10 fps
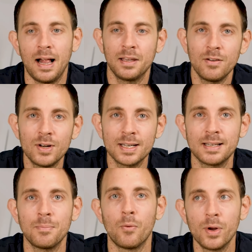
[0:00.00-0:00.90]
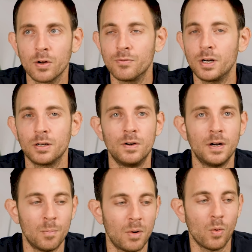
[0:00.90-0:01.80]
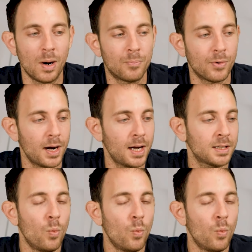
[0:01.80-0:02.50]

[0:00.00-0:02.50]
I'll give you an example. Reconvert, our number one product.